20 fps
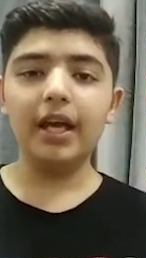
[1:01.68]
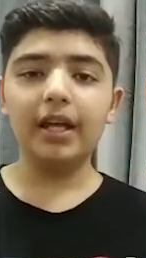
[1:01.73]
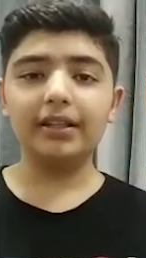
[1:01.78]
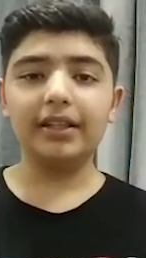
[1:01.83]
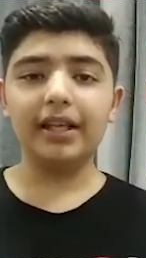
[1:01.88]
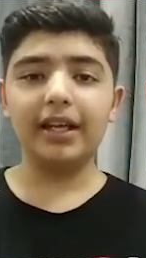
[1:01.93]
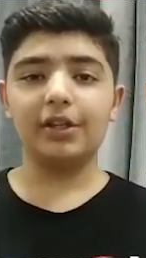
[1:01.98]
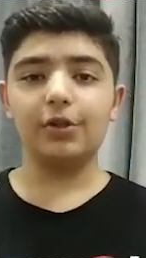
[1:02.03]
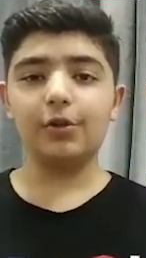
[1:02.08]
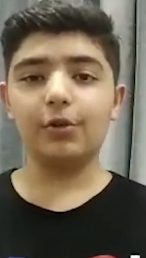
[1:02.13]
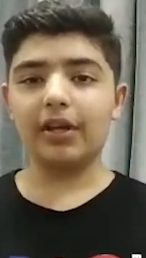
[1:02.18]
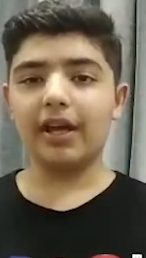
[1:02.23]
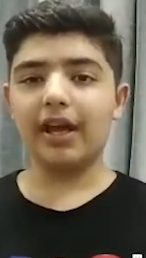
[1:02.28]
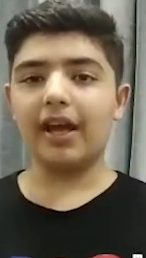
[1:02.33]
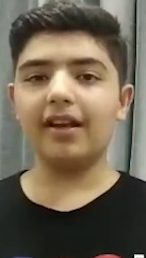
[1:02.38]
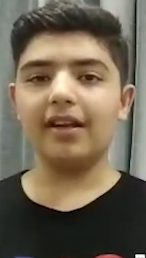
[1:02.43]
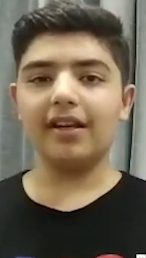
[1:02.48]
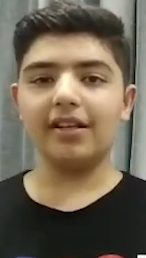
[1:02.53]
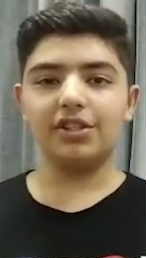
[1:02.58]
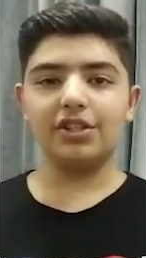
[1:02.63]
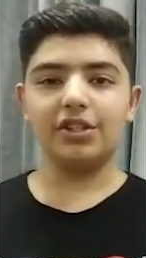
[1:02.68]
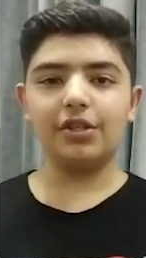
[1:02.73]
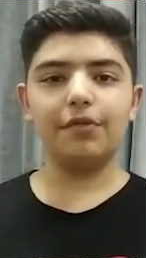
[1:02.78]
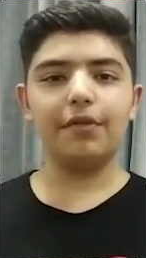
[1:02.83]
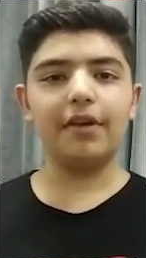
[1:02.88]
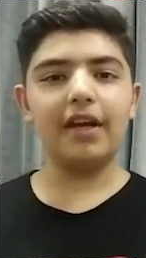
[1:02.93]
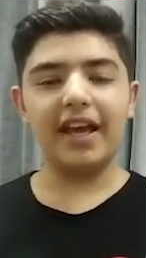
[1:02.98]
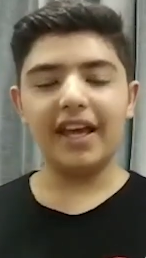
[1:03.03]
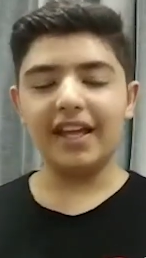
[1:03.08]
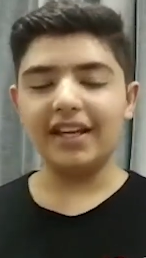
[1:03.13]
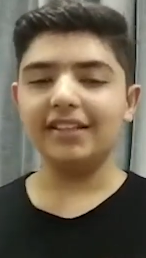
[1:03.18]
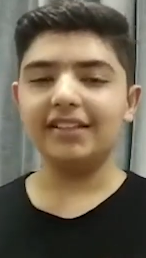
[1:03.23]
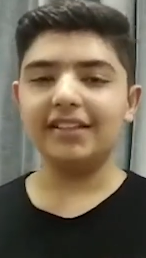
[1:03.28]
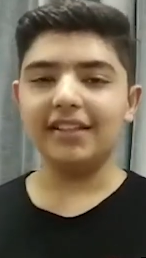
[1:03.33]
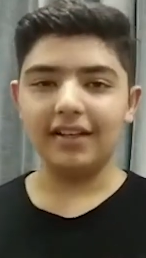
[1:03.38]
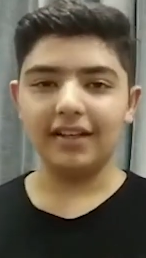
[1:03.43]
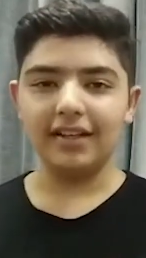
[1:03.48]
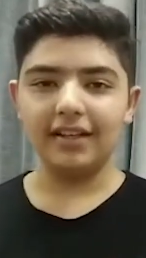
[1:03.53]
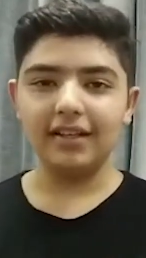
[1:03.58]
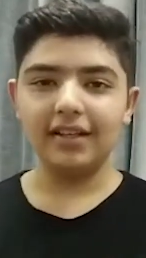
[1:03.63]
that you can achieve anything.
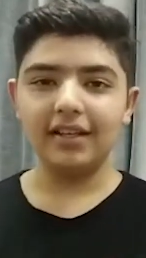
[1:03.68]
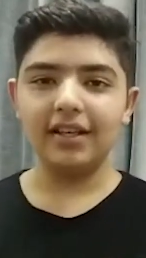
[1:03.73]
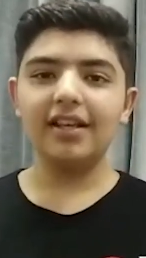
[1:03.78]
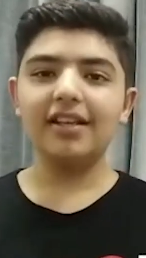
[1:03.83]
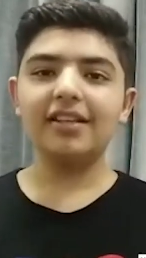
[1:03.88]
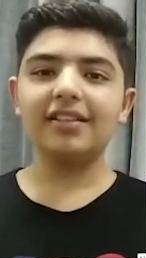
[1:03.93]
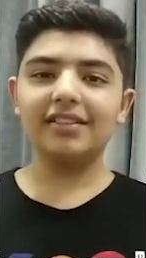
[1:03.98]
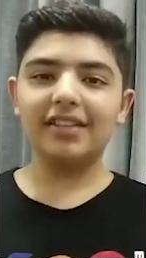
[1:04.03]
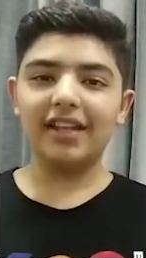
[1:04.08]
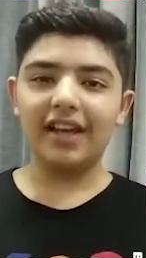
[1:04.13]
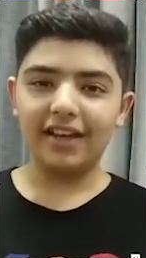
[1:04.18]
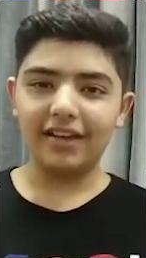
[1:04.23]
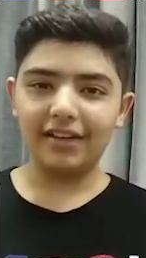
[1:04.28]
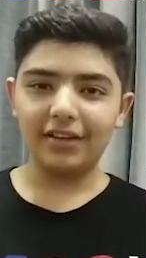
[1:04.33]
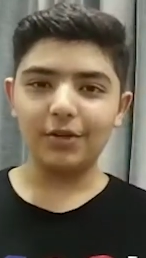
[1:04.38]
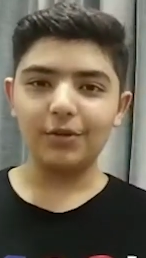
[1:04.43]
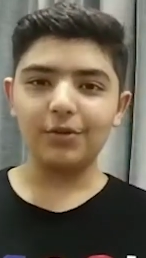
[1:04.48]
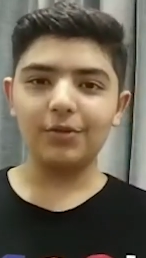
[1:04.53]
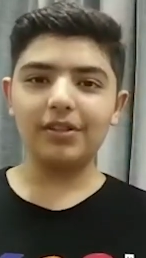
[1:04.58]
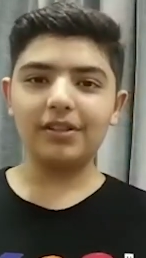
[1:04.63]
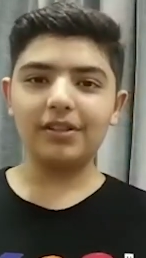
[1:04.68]
Thank you.